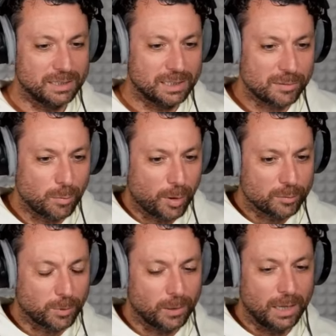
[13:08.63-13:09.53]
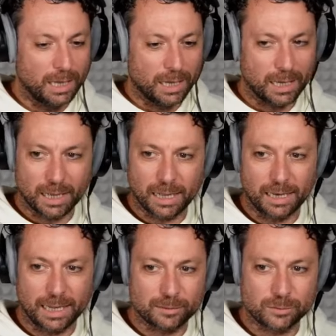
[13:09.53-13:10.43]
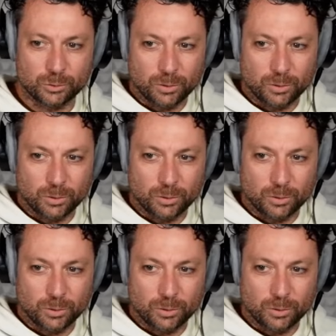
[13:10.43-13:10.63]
That's impossible, unless